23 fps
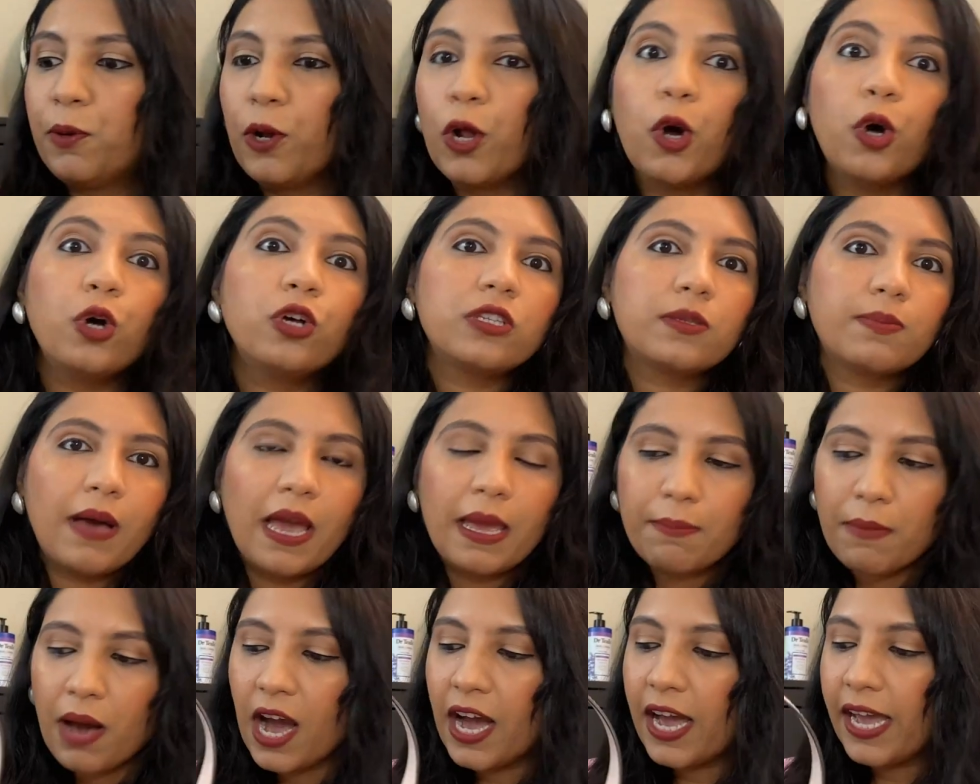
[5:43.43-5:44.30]
blows
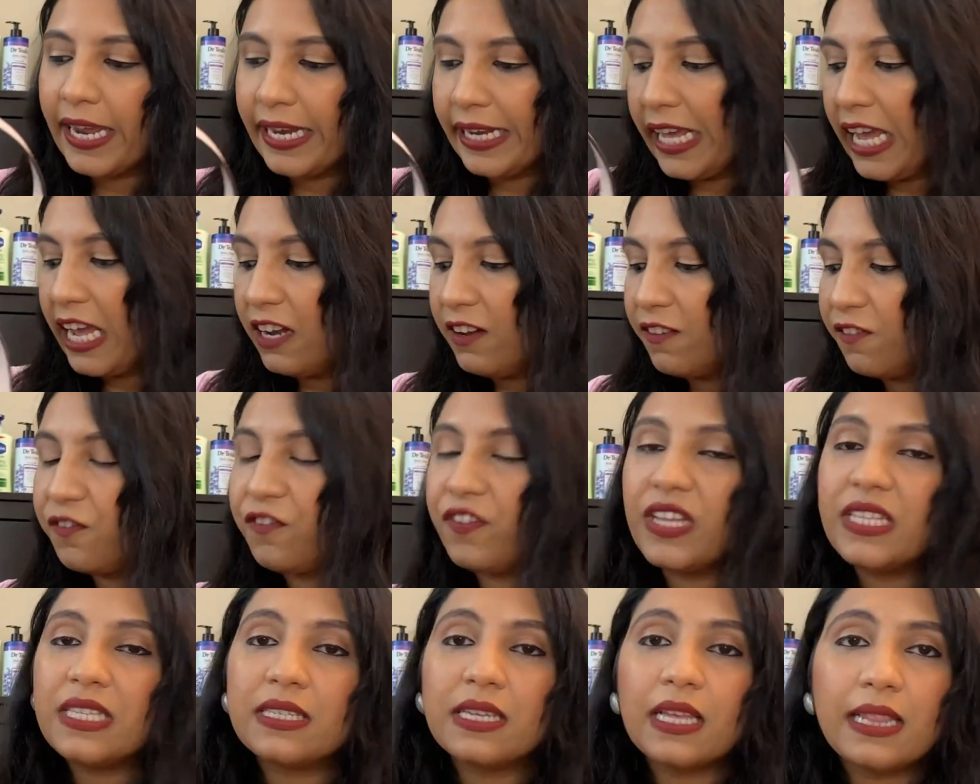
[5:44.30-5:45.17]
my mind. It
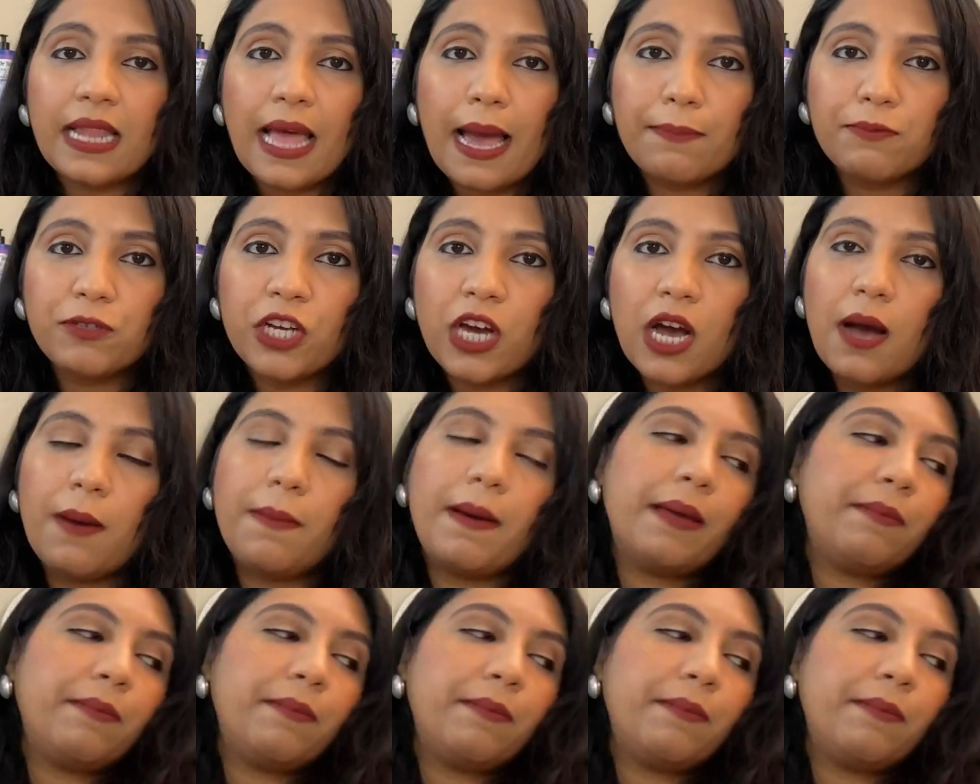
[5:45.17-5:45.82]
fits a laptop.